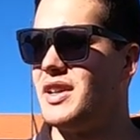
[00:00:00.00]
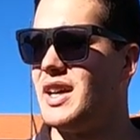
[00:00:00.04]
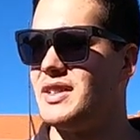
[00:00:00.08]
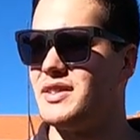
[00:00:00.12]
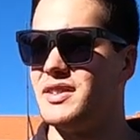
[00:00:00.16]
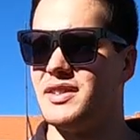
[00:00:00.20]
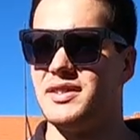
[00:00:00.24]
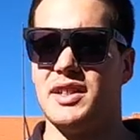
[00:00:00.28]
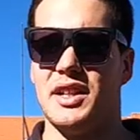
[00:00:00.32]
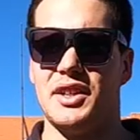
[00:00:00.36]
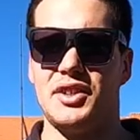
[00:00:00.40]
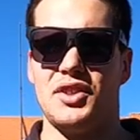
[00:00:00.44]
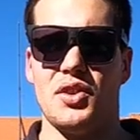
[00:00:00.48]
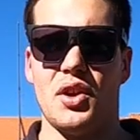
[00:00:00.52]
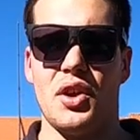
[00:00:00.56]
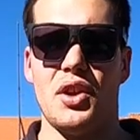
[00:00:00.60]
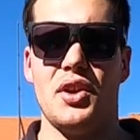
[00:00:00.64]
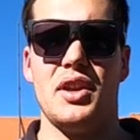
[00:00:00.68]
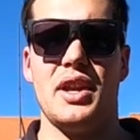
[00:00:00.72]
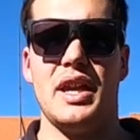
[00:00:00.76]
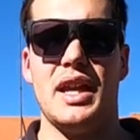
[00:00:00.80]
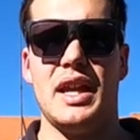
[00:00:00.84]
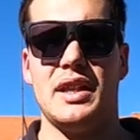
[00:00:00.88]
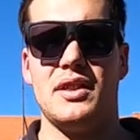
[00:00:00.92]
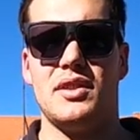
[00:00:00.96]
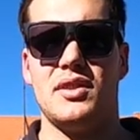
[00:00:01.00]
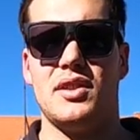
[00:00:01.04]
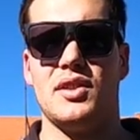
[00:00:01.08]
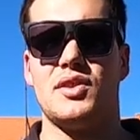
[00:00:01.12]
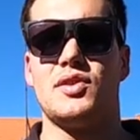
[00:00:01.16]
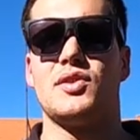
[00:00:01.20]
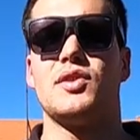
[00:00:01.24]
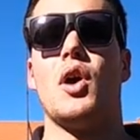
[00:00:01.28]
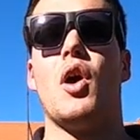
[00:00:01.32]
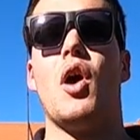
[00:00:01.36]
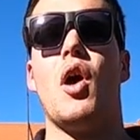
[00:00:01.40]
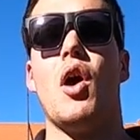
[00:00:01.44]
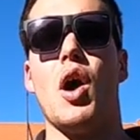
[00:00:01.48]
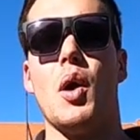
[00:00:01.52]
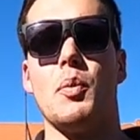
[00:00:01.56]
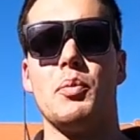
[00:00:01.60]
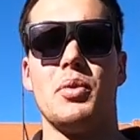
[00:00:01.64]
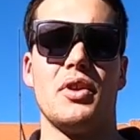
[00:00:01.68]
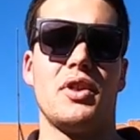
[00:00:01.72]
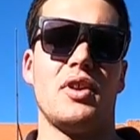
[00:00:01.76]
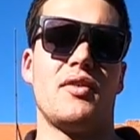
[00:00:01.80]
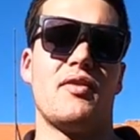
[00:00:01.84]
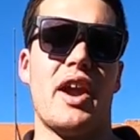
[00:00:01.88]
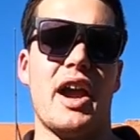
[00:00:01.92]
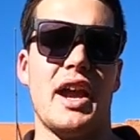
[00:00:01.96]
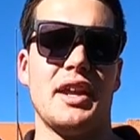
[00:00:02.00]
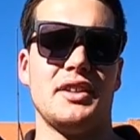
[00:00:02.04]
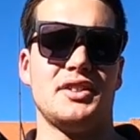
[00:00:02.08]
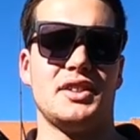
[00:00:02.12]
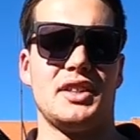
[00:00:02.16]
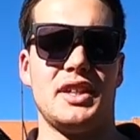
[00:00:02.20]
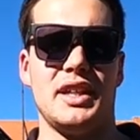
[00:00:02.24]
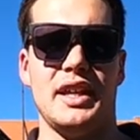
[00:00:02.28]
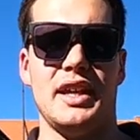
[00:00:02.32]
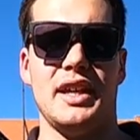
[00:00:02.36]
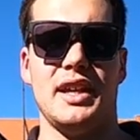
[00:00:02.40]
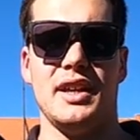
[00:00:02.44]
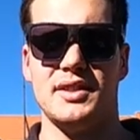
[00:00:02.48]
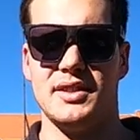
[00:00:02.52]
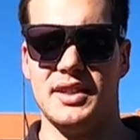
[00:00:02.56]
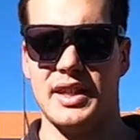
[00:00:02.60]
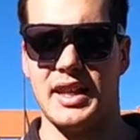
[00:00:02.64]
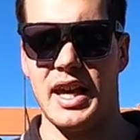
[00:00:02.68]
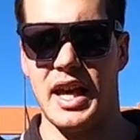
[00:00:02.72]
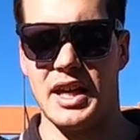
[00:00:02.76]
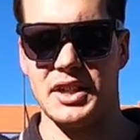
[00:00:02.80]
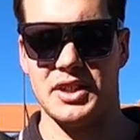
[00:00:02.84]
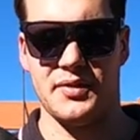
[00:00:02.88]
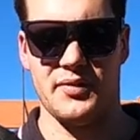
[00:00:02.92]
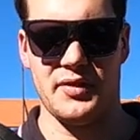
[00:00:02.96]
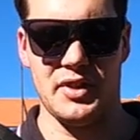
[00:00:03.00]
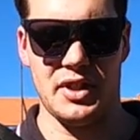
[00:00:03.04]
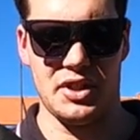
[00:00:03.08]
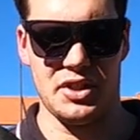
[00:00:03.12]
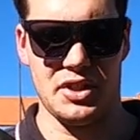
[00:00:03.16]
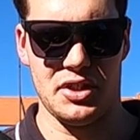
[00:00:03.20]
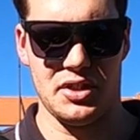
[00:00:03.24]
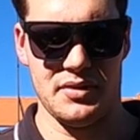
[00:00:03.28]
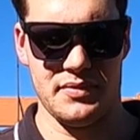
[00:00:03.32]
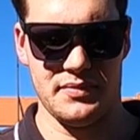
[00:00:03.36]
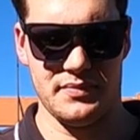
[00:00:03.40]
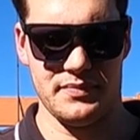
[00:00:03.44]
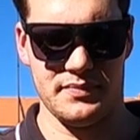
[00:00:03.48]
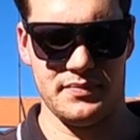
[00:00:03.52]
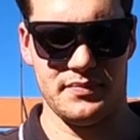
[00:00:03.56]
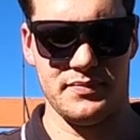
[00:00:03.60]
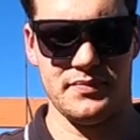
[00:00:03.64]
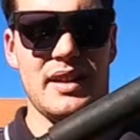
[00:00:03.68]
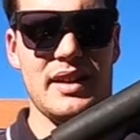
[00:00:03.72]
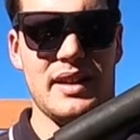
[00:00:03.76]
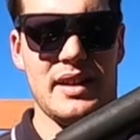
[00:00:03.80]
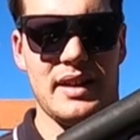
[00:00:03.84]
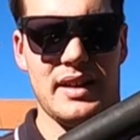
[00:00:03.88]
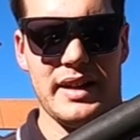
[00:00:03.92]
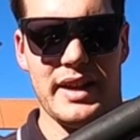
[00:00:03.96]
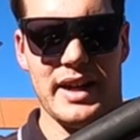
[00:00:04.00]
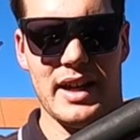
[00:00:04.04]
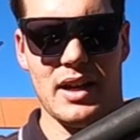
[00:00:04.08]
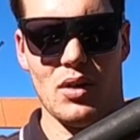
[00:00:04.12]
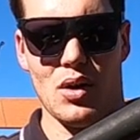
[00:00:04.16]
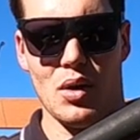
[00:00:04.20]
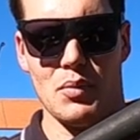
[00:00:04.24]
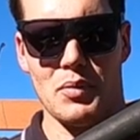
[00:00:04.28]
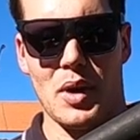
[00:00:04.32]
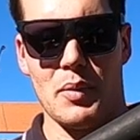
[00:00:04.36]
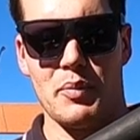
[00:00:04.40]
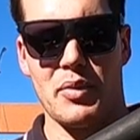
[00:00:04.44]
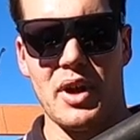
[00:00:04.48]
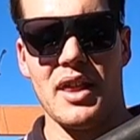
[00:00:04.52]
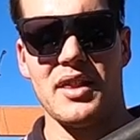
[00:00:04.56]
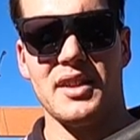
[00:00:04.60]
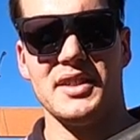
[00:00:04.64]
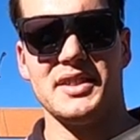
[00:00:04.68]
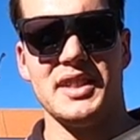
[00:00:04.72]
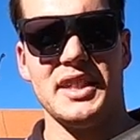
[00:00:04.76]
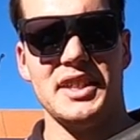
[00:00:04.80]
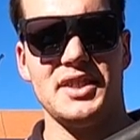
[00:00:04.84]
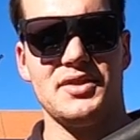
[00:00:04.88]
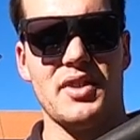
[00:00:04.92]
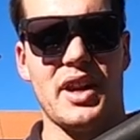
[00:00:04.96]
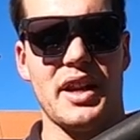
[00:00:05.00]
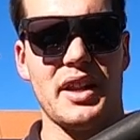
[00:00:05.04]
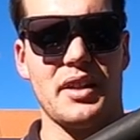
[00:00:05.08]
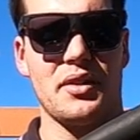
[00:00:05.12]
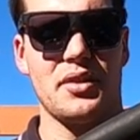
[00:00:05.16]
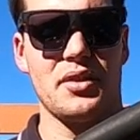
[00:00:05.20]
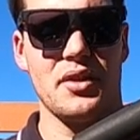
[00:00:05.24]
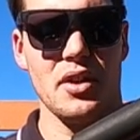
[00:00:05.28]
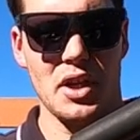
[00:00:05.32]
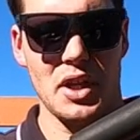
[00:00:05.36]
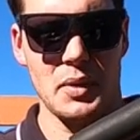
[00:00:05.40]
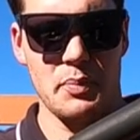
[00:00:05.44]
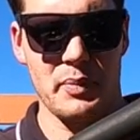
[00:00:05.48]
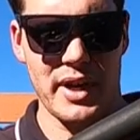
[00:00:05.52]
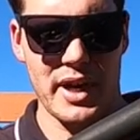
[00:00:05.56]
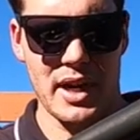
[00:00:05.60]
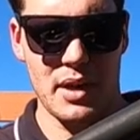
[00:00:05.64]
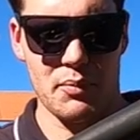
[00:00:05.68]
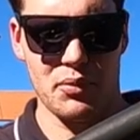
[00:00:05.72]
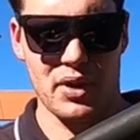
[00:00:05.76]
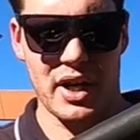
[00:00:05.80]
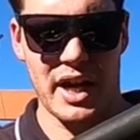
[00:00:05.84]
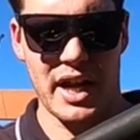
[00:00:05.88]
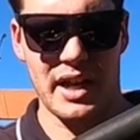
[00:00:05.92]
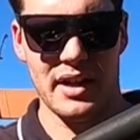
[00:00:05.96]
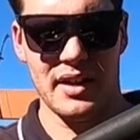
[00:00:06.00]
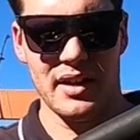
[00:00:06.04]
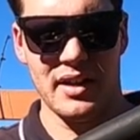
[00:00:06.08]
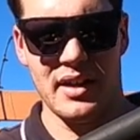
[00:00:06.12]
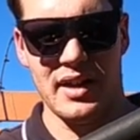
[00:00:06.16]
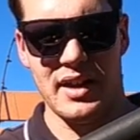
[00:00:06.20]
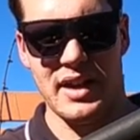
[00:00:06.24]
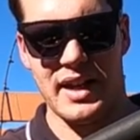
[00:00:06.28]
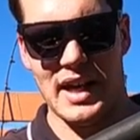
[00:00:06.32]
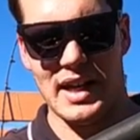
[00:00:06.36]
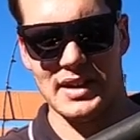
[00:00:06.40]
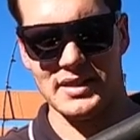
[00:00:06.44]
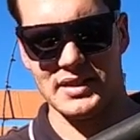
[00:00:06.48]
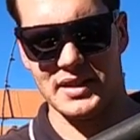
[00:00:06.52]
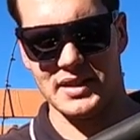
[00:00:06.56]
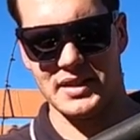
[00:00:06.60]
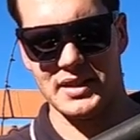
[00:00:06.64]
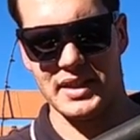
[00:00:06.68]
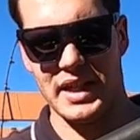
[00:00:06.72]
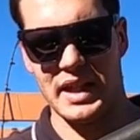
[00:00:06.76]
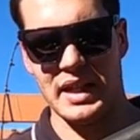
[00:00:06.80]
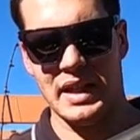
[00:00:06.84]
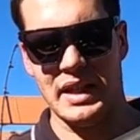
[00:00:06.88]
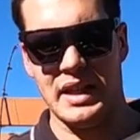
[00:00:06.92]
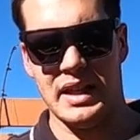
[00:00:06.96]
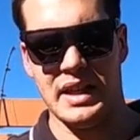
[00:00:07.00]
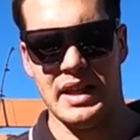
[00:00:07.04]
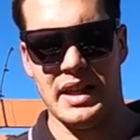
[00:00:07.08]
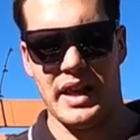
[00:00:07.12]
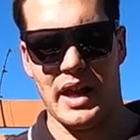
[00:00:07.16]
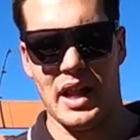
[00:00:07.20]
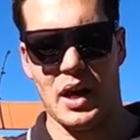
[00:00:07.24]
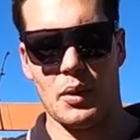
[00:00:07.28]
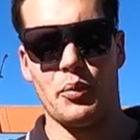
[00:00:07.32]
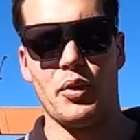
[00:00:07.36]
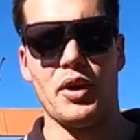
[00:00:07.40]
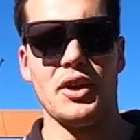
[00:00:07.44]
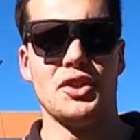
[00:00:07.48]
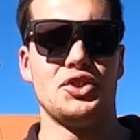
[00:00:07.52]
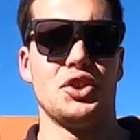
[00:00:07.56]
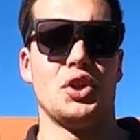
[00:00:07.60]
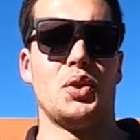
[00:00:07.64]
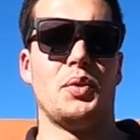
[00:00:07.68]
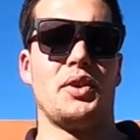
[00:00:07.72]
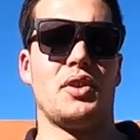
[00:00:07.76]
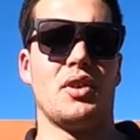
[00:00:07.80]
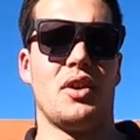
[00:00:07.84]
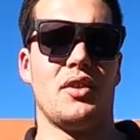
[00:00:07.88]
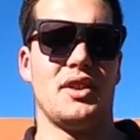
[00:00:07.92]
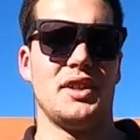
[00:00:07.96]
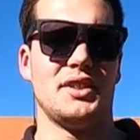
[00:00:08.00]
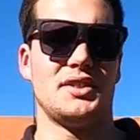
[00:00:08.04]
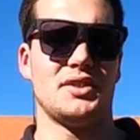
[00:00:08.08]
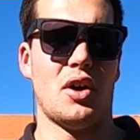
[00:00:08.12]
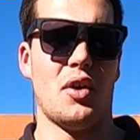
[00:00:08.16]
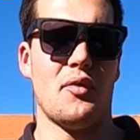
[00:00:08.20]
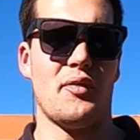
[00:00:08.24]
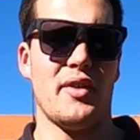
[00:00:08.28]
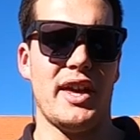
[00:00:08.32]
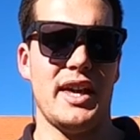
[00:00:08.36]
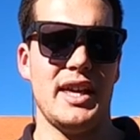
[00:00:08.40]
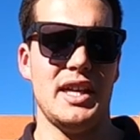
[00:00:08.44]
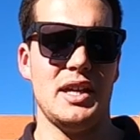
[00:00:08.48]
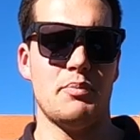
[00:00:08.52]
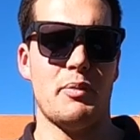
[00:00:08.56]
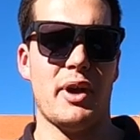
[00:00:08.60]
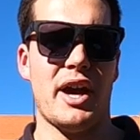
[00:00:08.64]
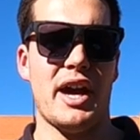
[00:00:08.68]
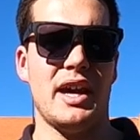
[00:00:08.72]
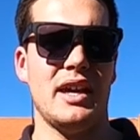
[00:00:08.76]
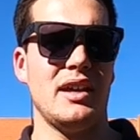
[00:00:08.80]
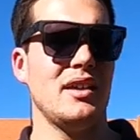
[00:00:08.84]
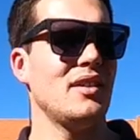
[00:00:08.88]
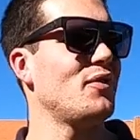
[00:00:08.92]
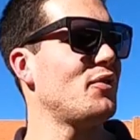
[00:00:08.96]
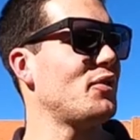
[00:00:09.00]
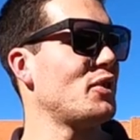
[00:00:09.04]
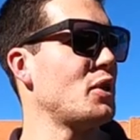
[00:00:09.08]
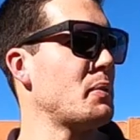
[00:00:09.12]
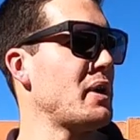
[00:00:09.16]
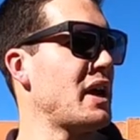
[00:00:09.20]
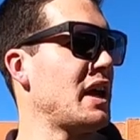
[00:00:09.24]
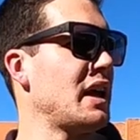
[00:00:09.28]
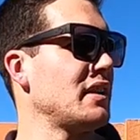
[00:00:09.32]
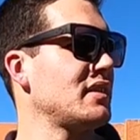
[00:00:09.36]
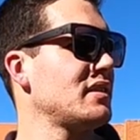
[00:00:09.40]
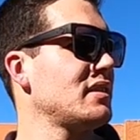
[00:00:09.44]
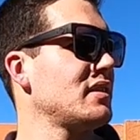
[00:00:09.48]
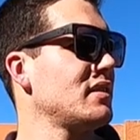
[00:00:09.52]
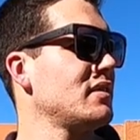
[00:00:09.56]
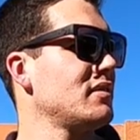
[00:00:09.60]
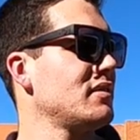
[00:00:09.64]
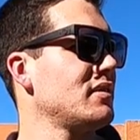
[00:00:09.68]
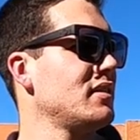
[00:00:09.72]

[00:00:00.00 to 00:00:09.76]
as I said, you don't need the top of the range gear to catch fish. Now, on my brother's, he's running 30 pound braid, as I said, and I'm pretty sure we got this off eBay for about